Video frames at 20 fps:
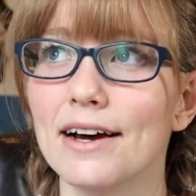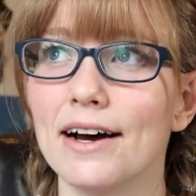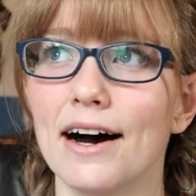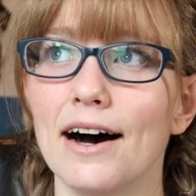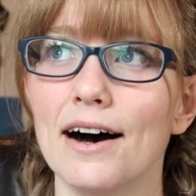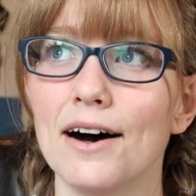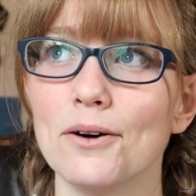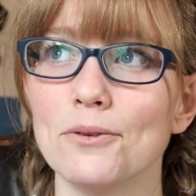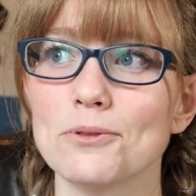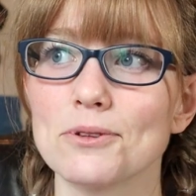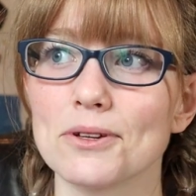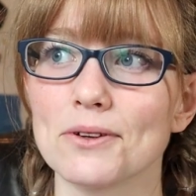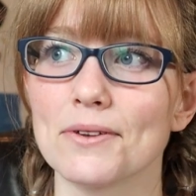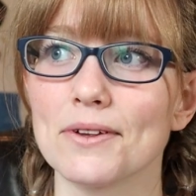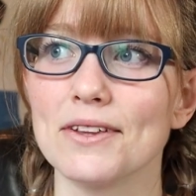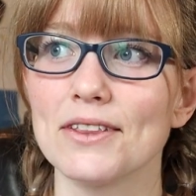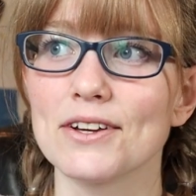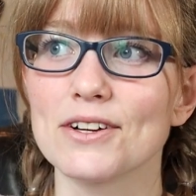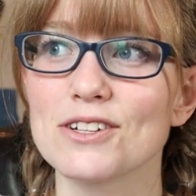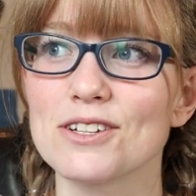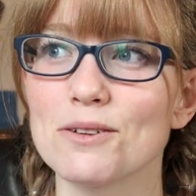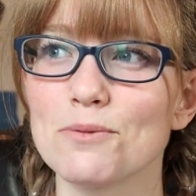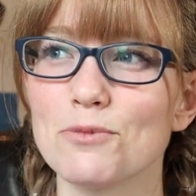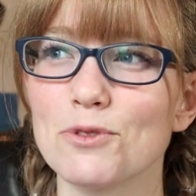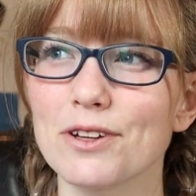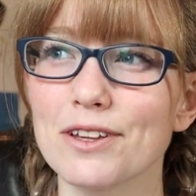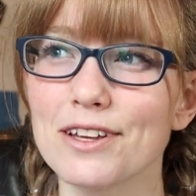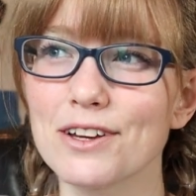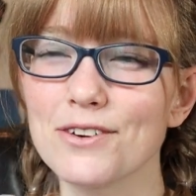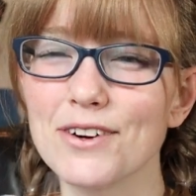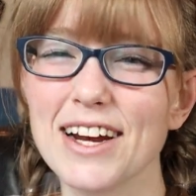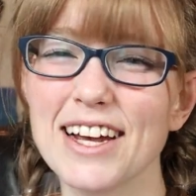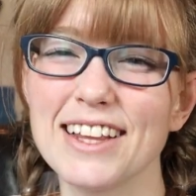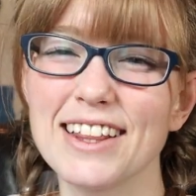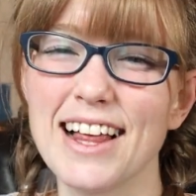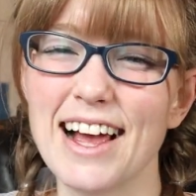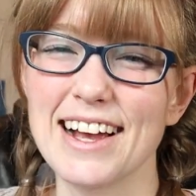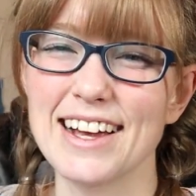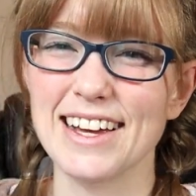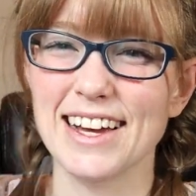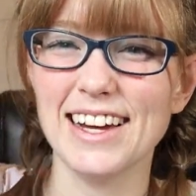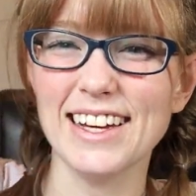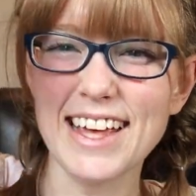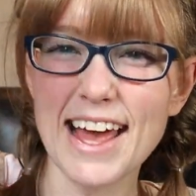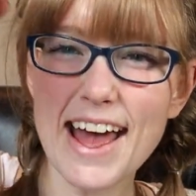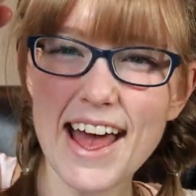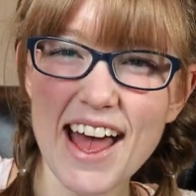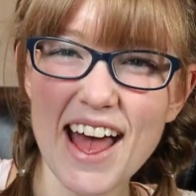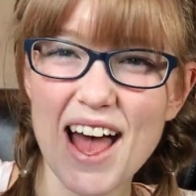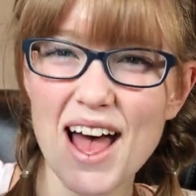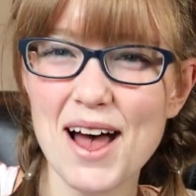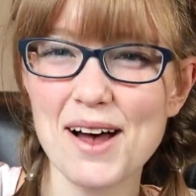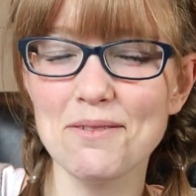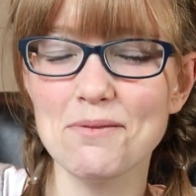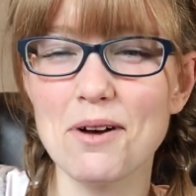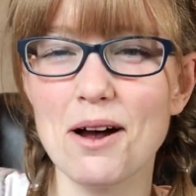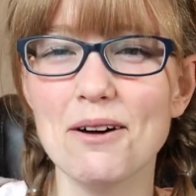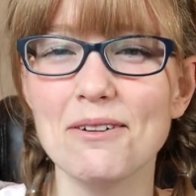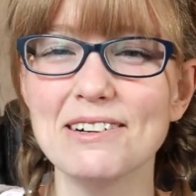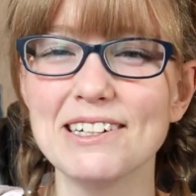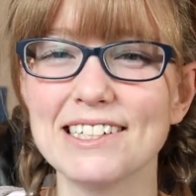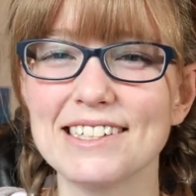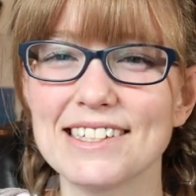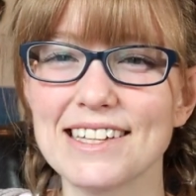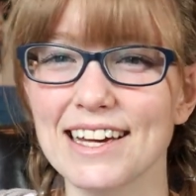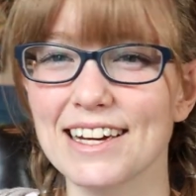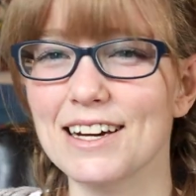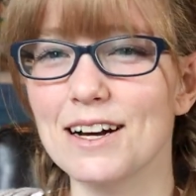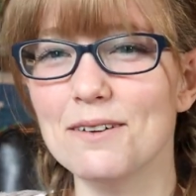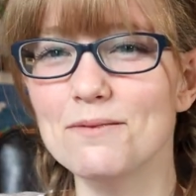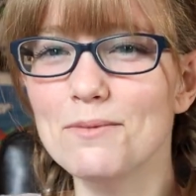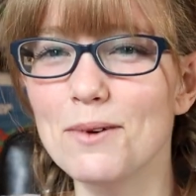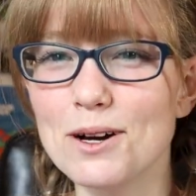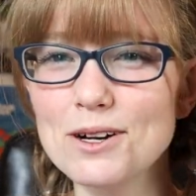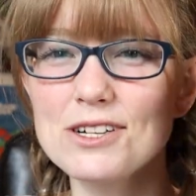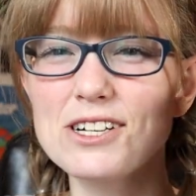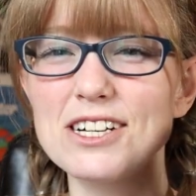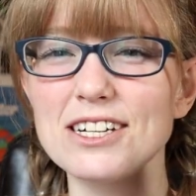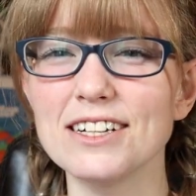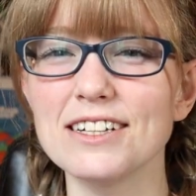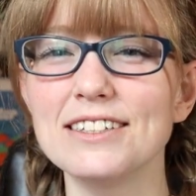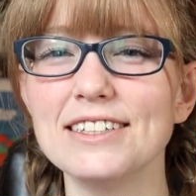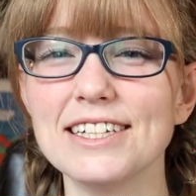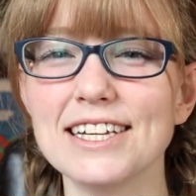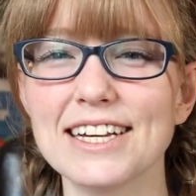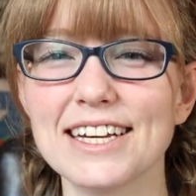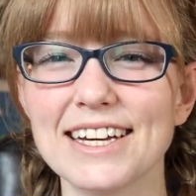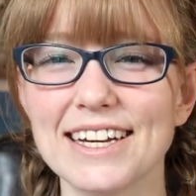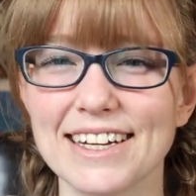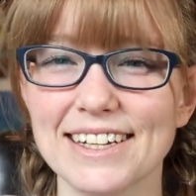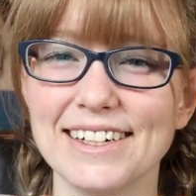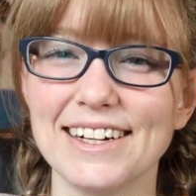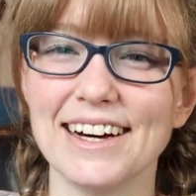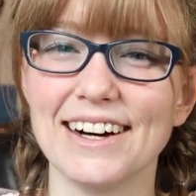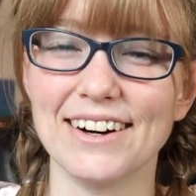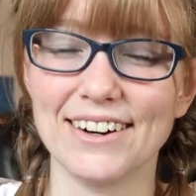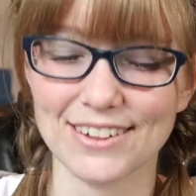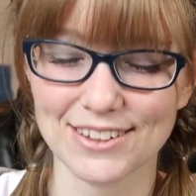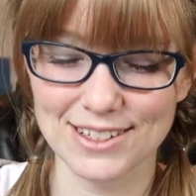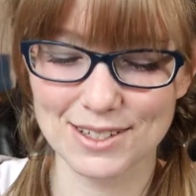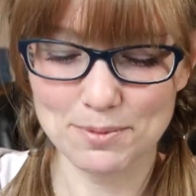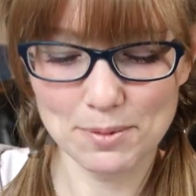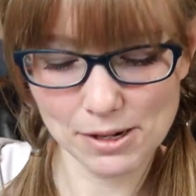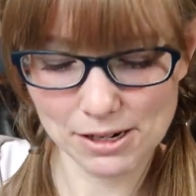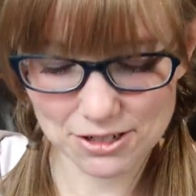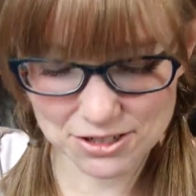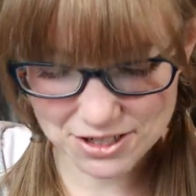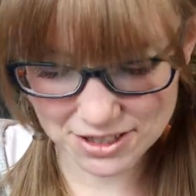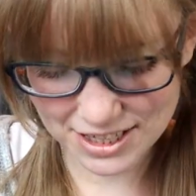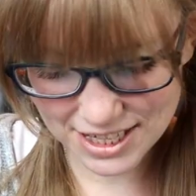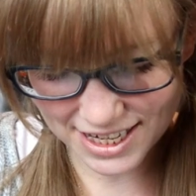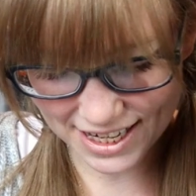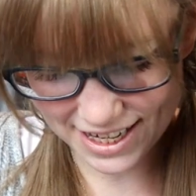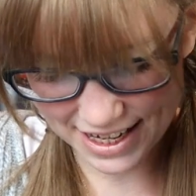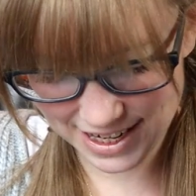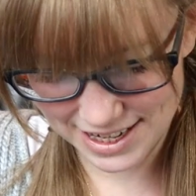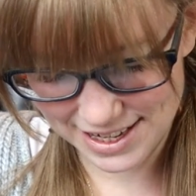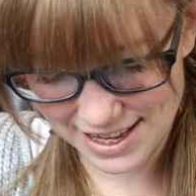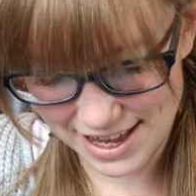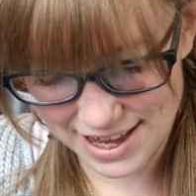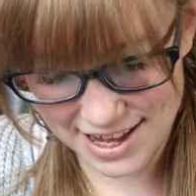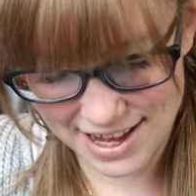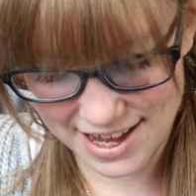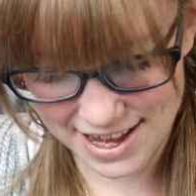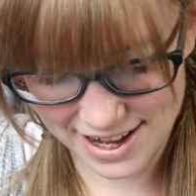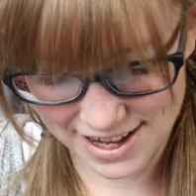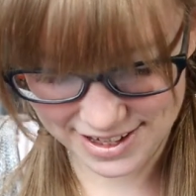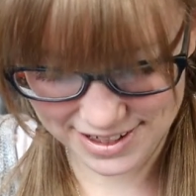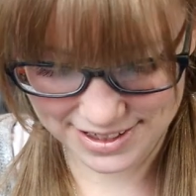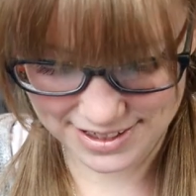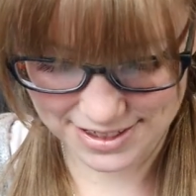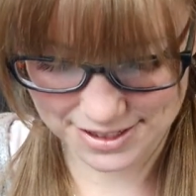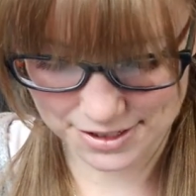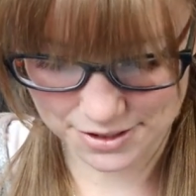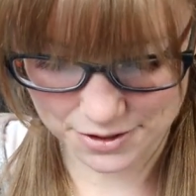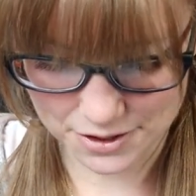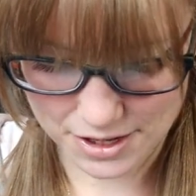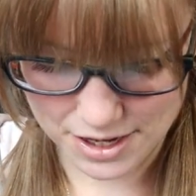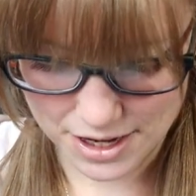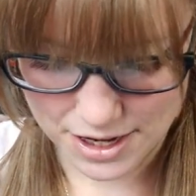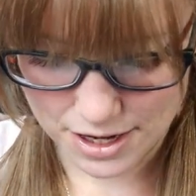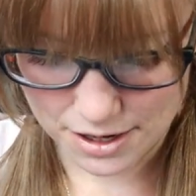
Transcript: And there's some really great, like, yeah, moments, like, emotionally, you know, spiritually, yeah. So,